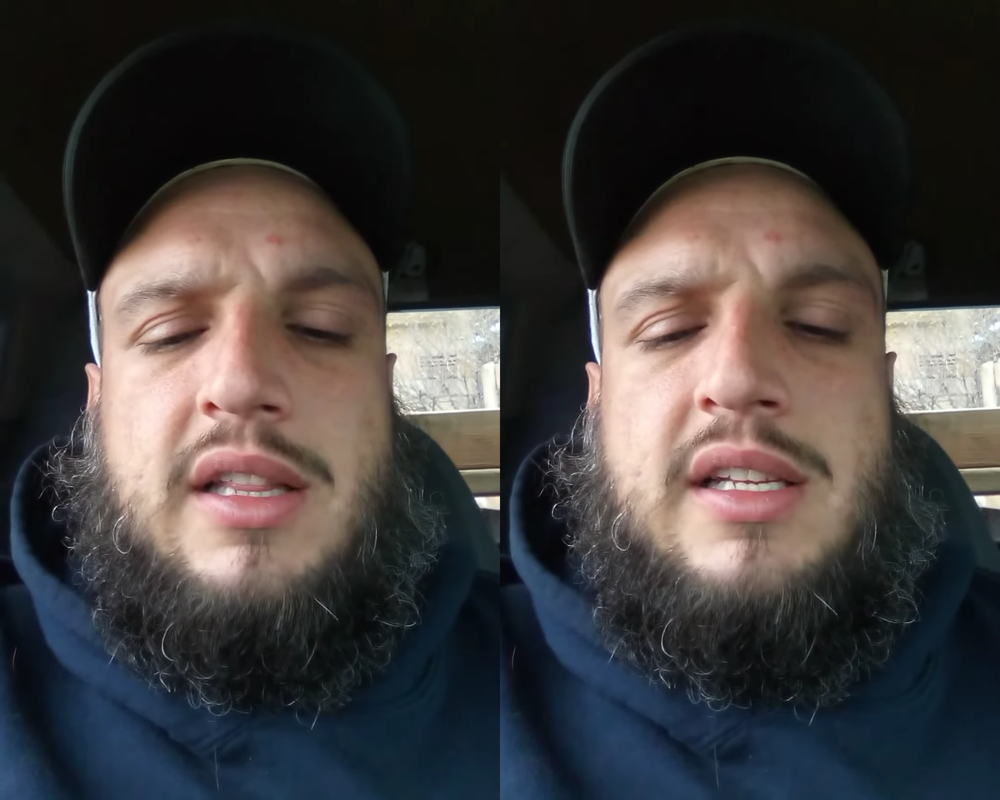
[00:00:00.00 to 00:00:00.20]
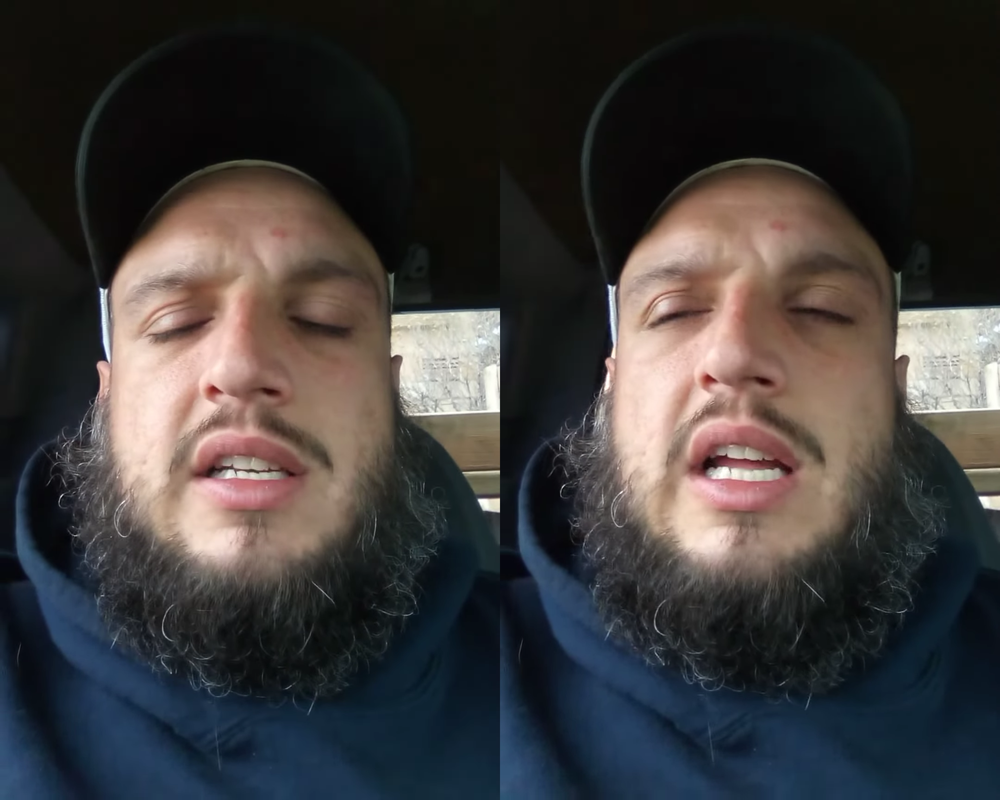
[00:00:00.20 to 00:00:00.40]

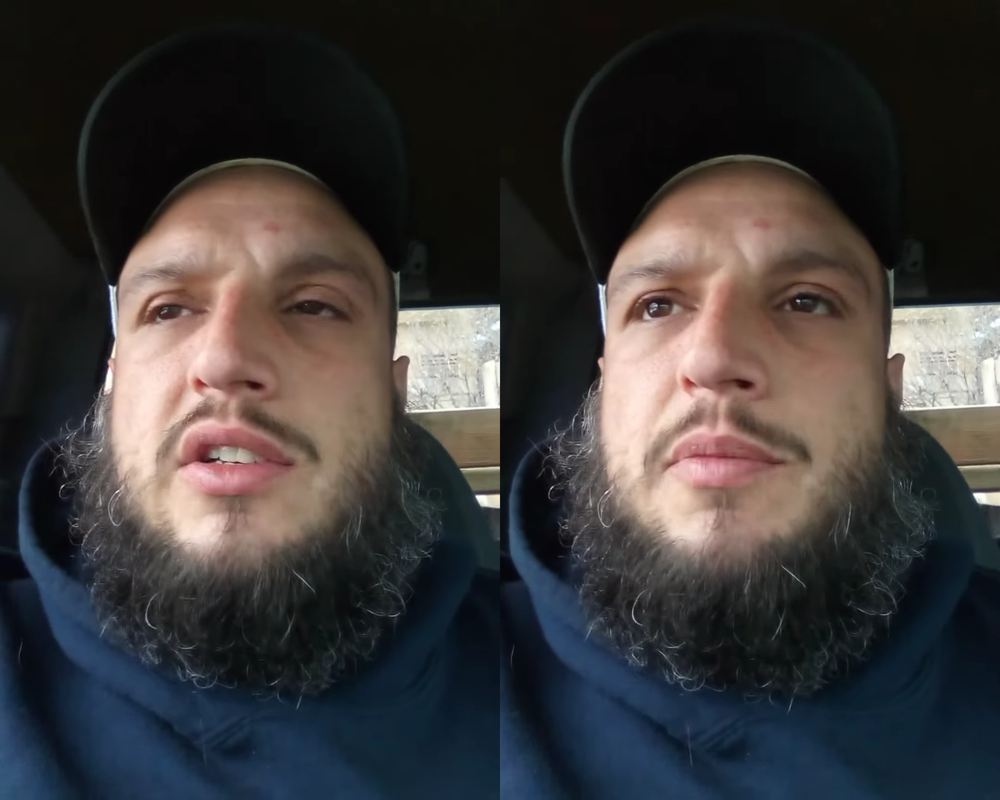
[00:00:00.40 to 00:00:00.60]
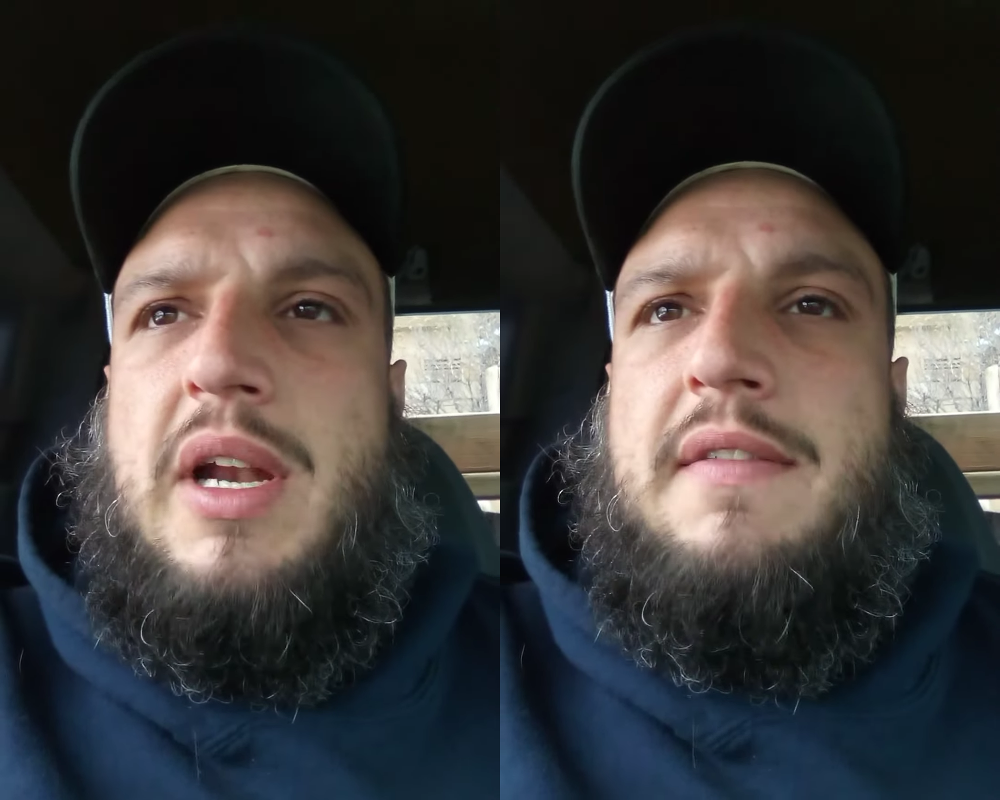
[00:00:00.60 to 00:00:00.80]
There's not
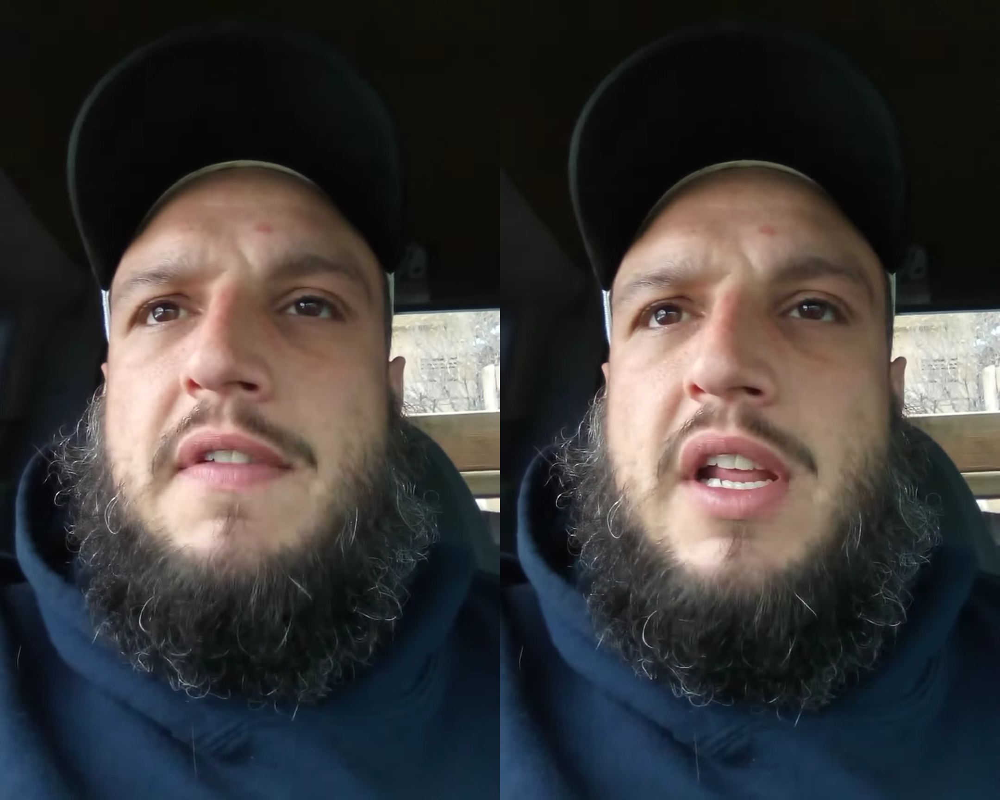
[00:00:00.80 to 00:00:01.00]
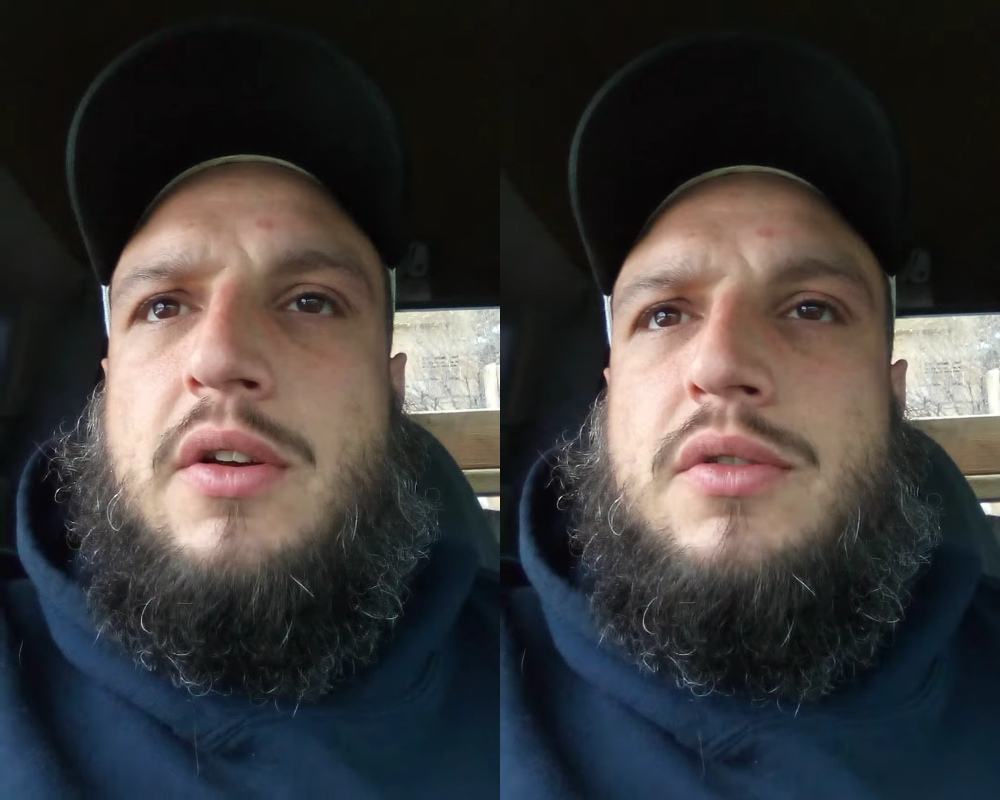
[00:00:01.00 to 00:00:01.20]
too many
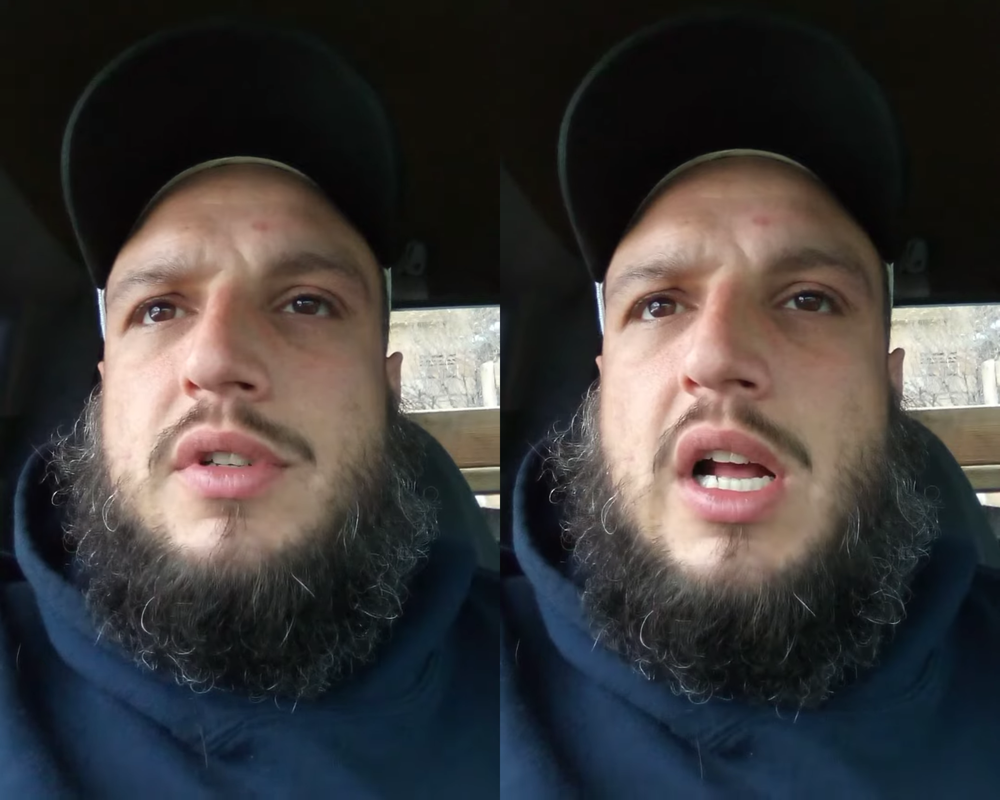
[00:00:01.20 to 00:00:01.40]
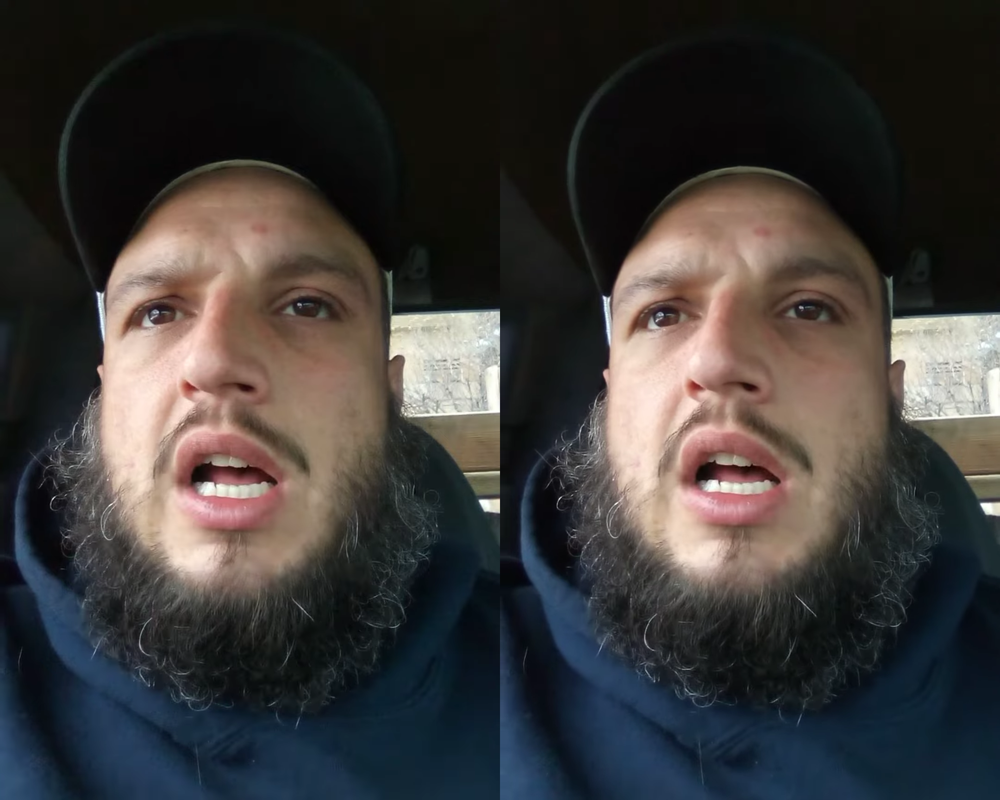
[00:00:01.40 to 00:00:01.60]
videos
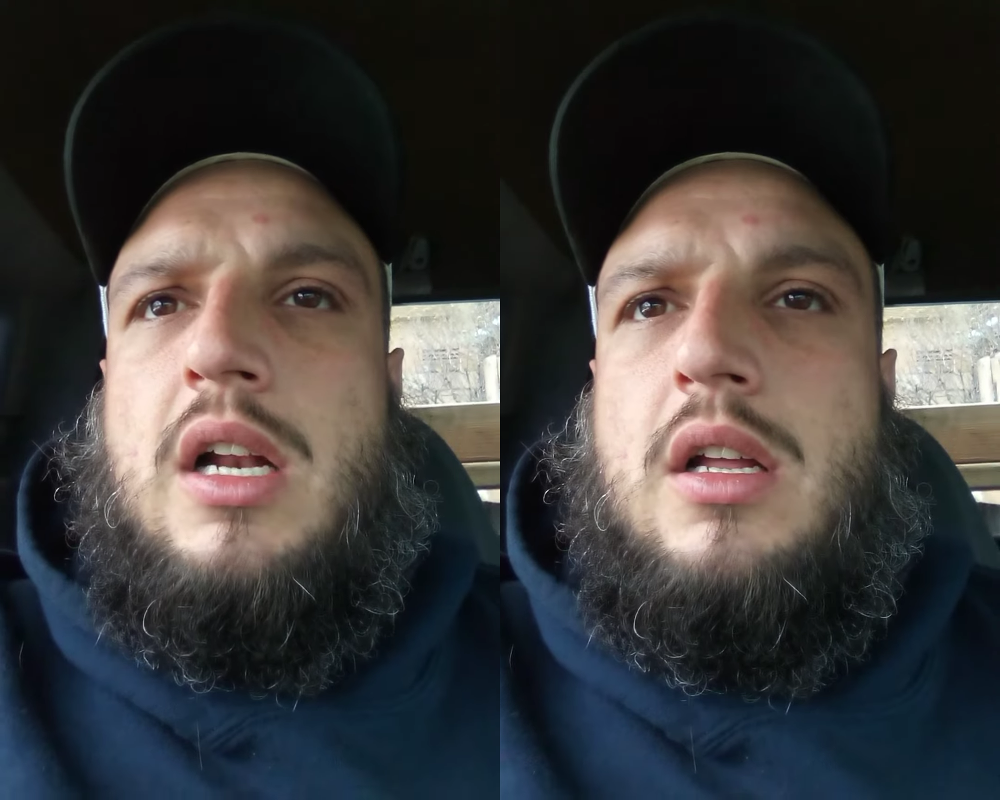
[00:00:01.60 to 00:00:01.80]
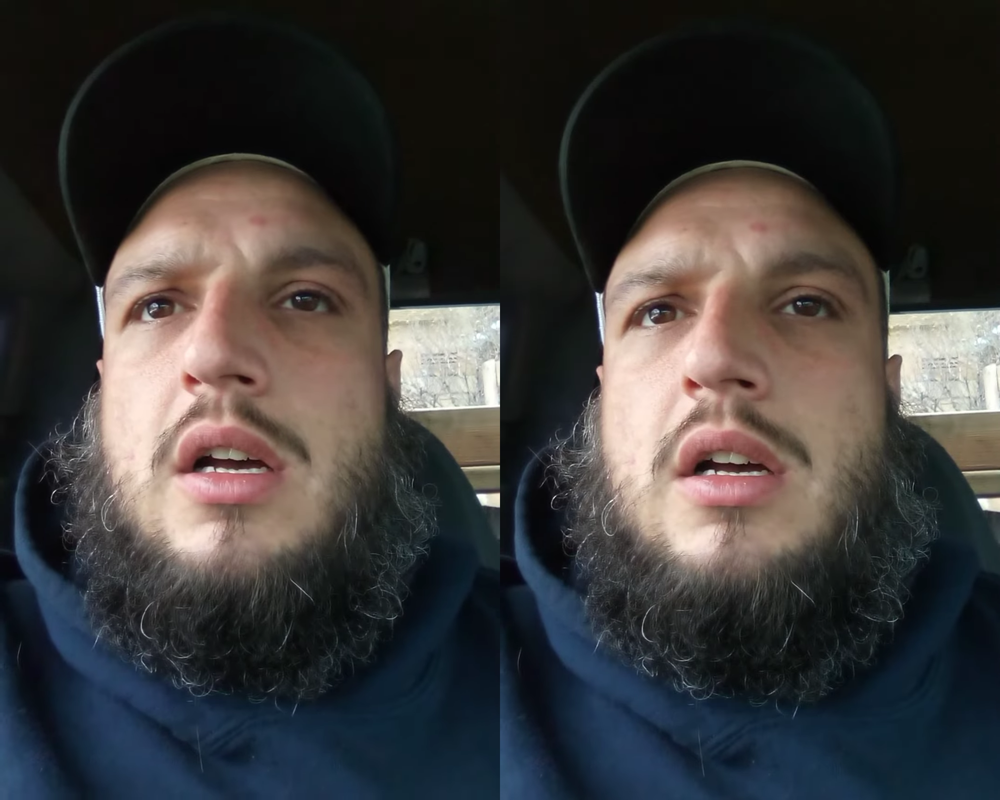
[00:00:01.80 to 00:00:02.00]

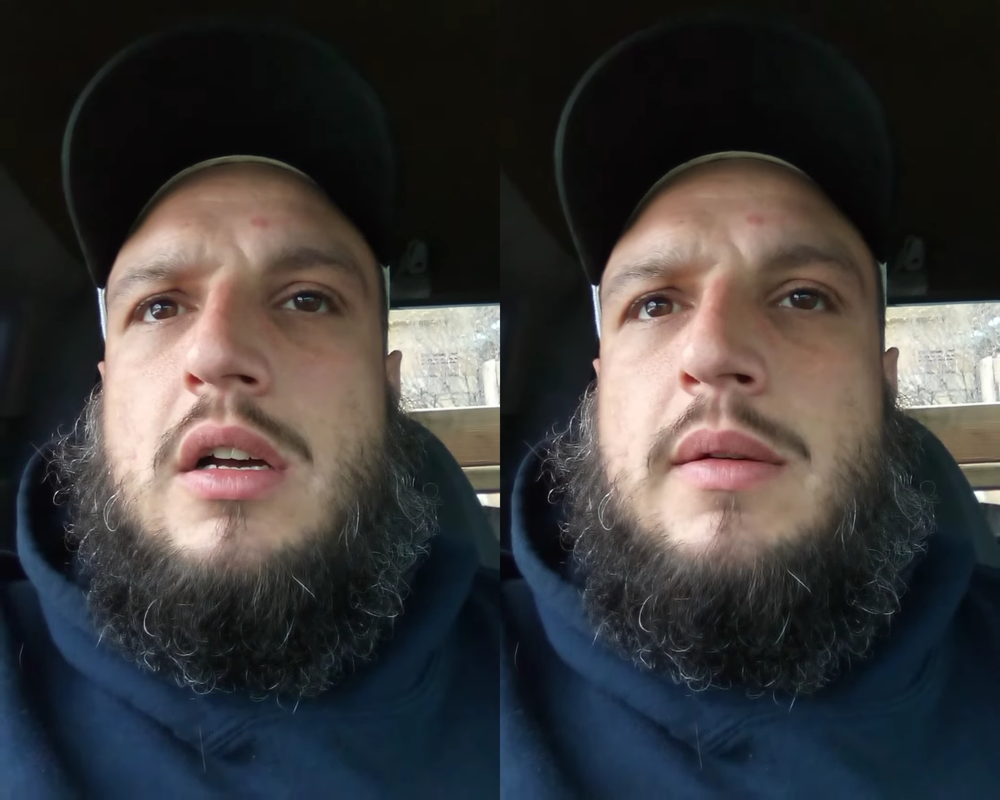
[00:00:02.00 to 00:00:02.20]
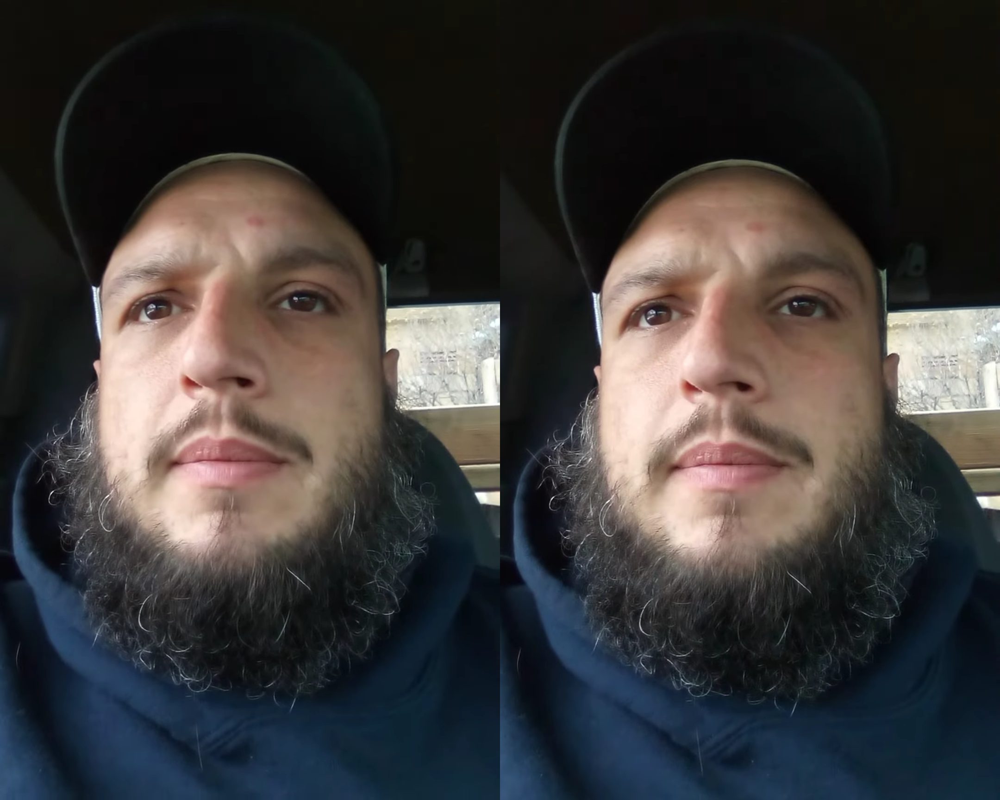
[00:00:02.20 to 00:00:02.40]
on
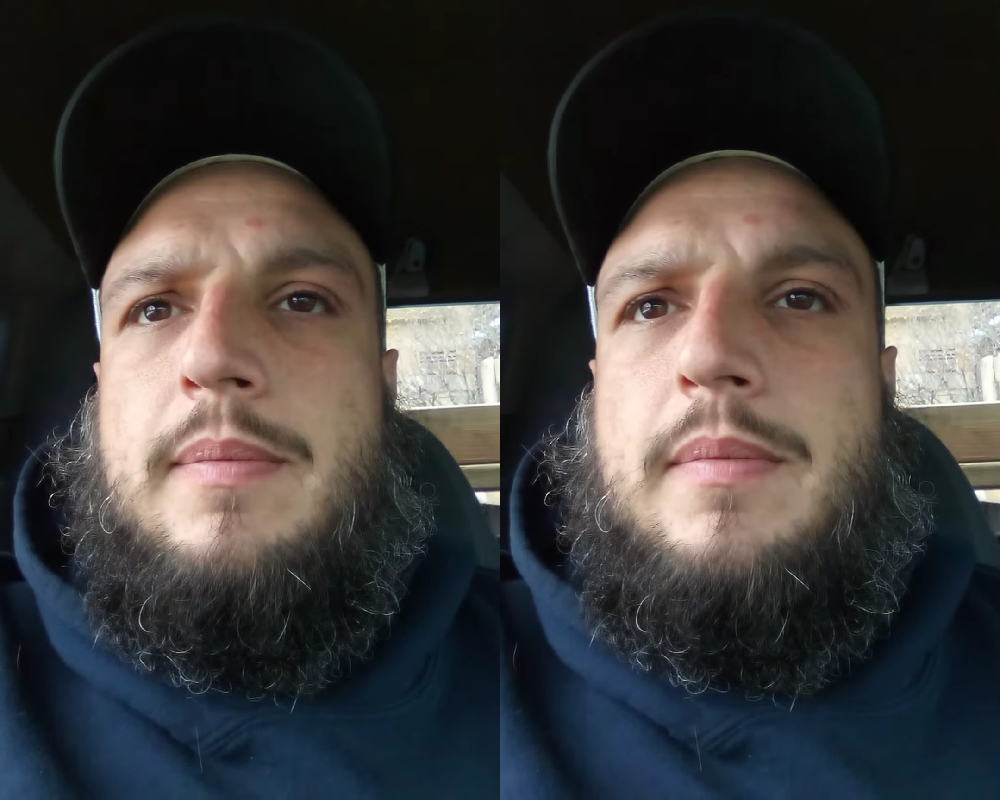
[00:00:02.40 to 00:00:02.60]
um,